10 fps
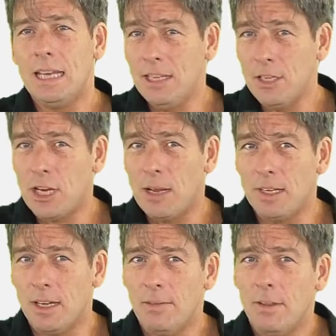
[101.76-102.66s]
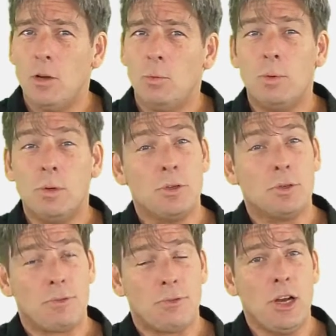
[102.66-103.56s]
In this chapter, we will use
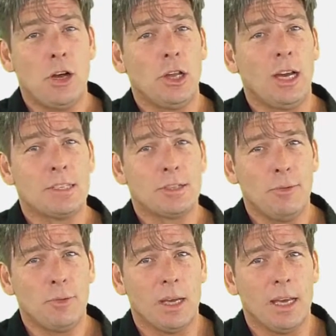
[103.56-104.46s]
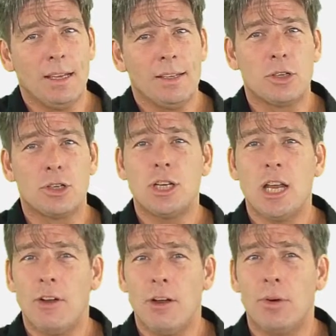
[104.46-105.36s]
free online software to
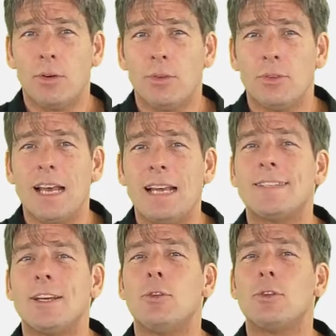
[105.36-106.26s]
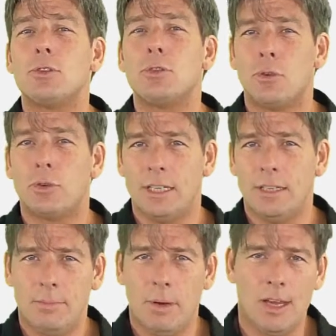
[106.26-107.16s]
share our models and tell the story
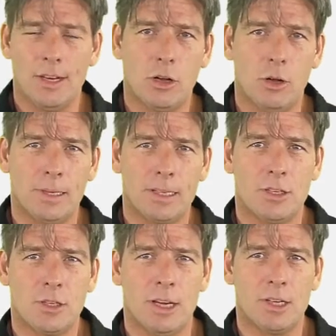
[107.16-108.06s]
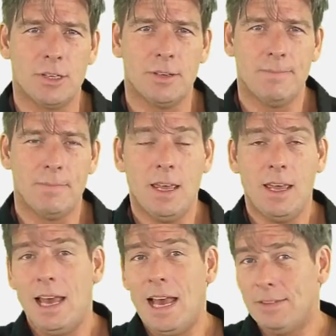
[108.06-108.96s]
behind a complex situation.
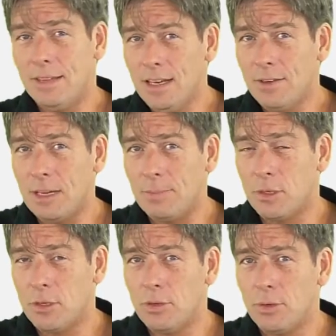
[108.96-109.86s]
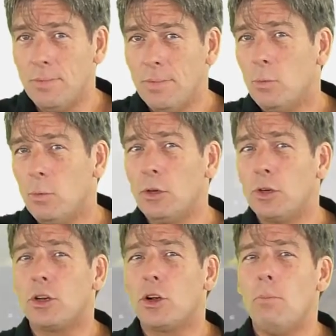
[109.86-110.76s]
At the end of chapter 2, we look
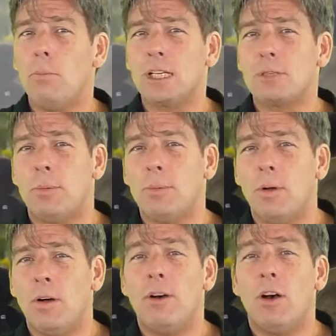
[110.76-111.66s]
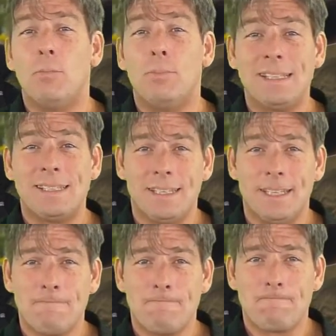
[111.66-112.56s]
at the complex problem of obesity.